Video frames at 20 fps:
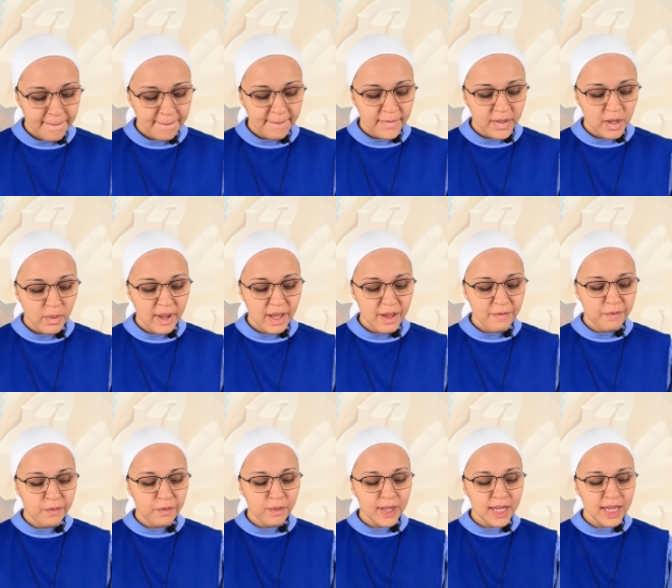So
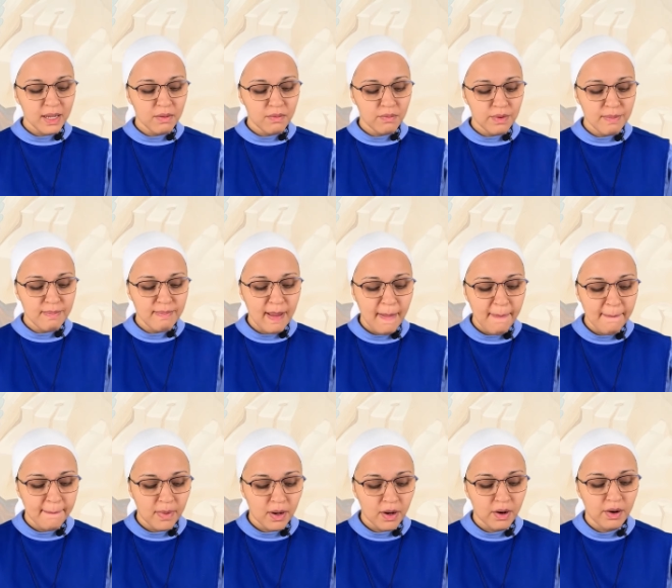if we
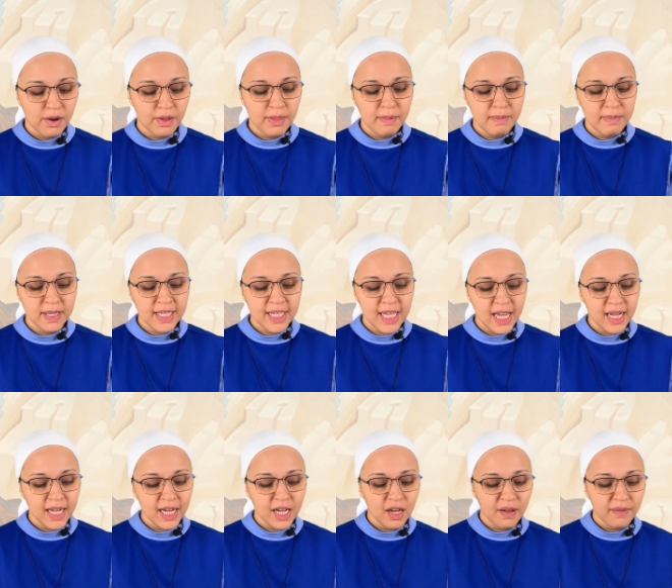remember, in the
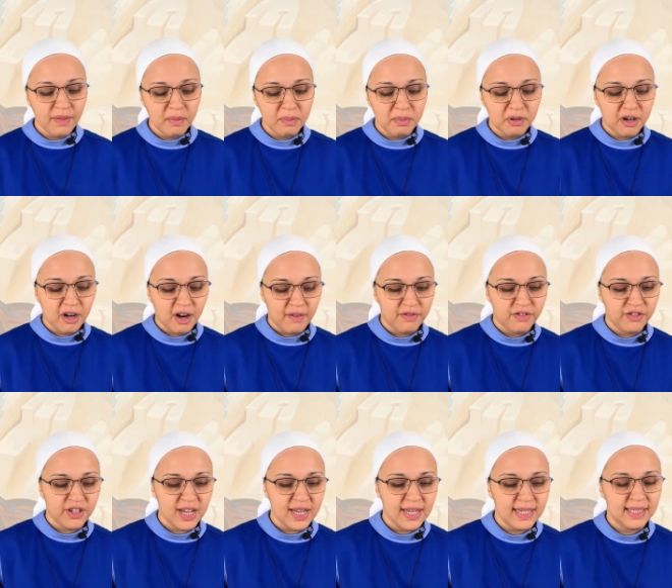beginning of the book of
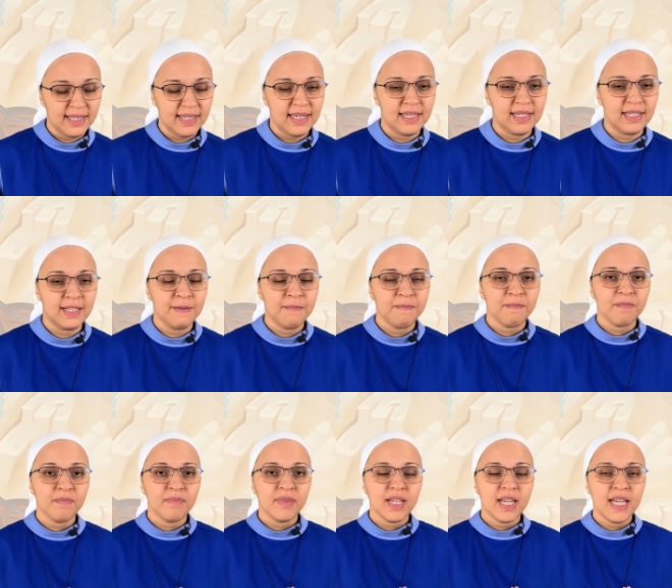Genesis
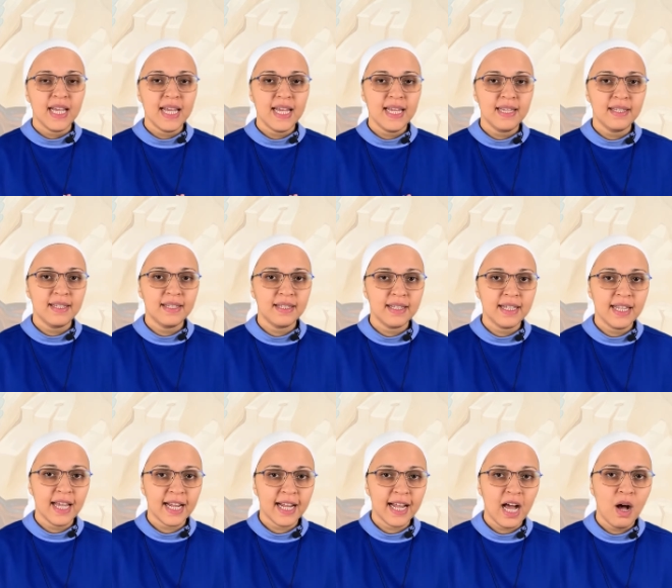is the
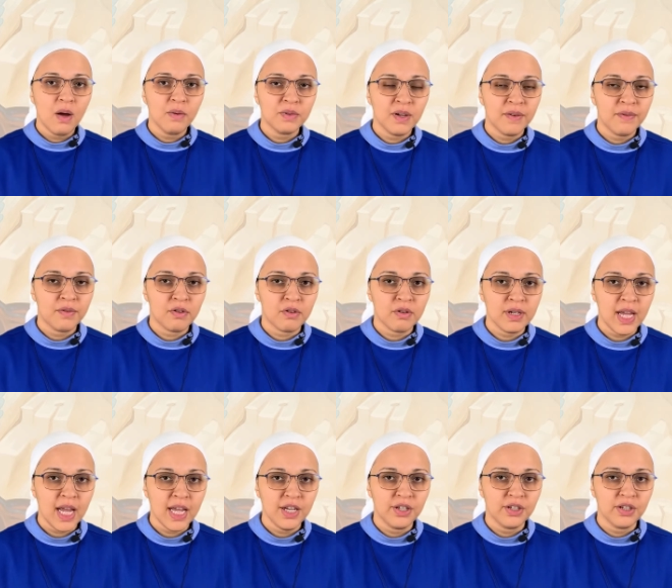account of
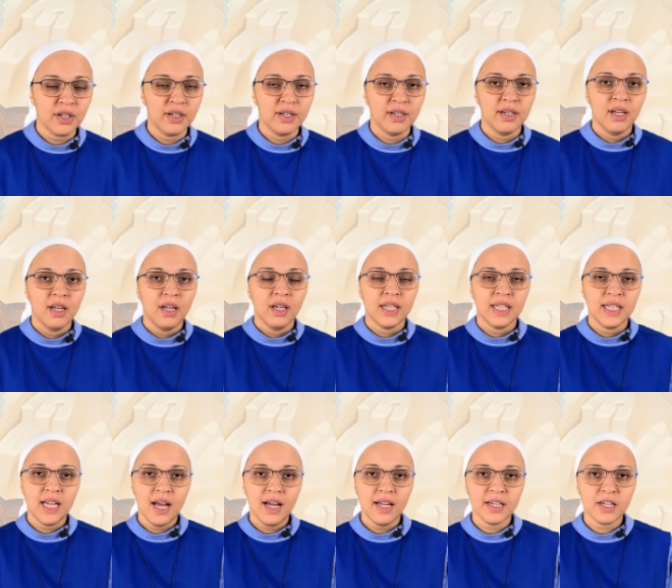creation.
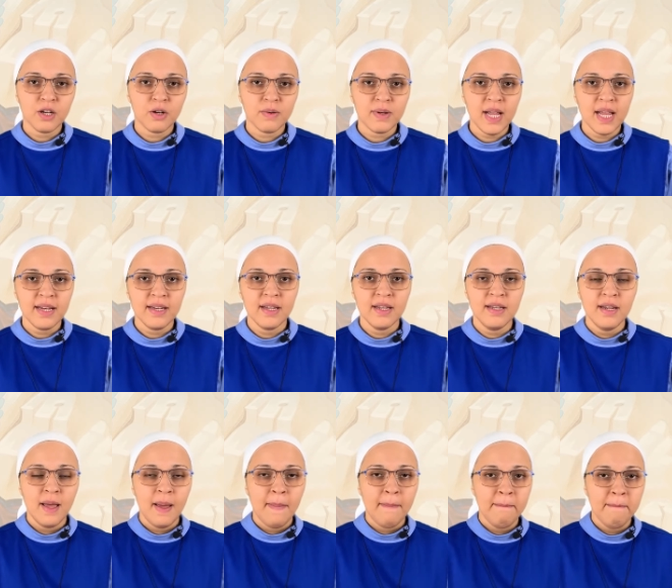God created
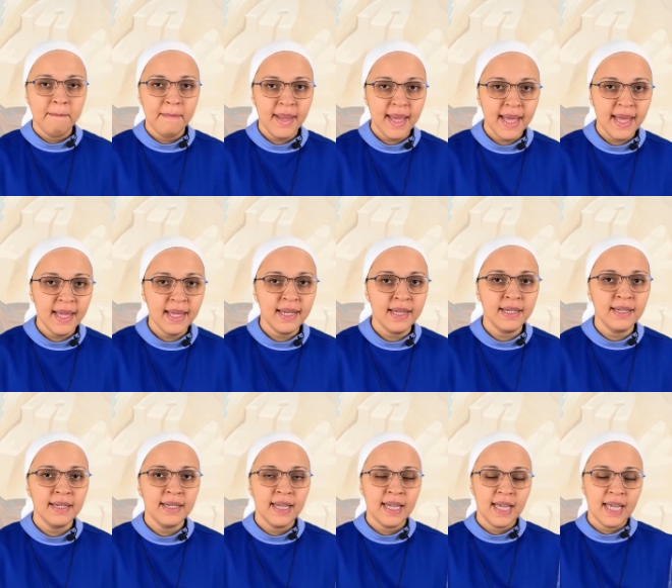man
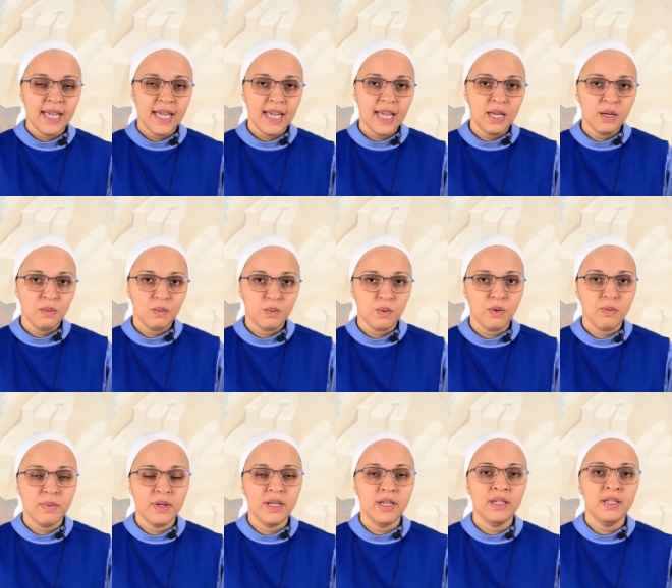and
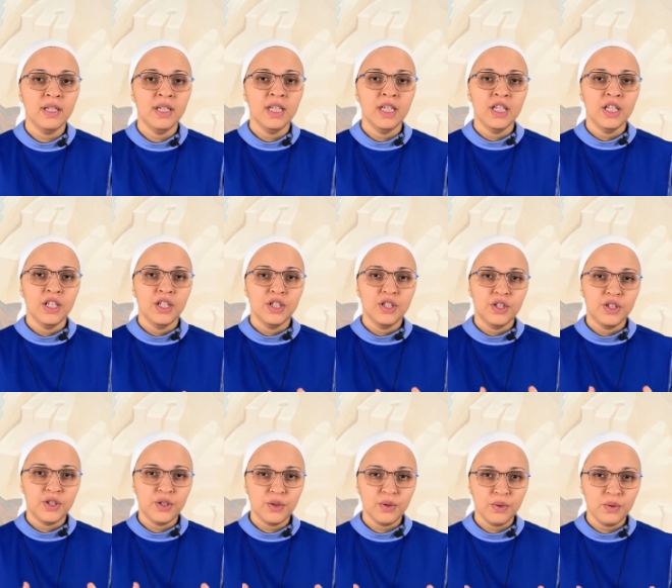woman
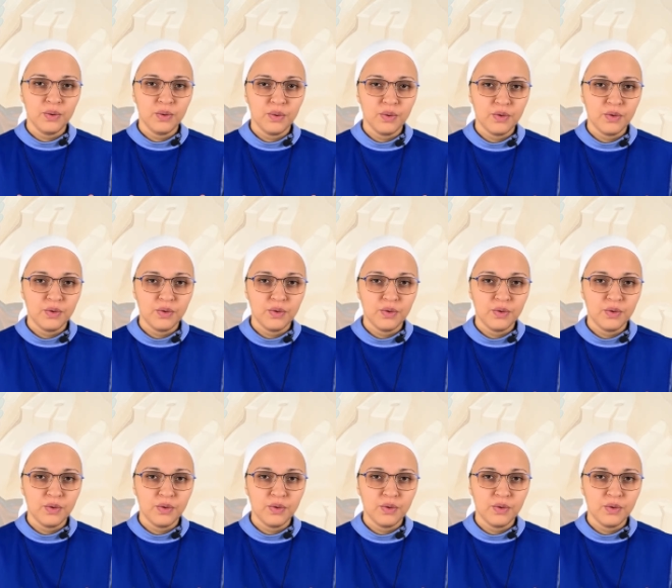to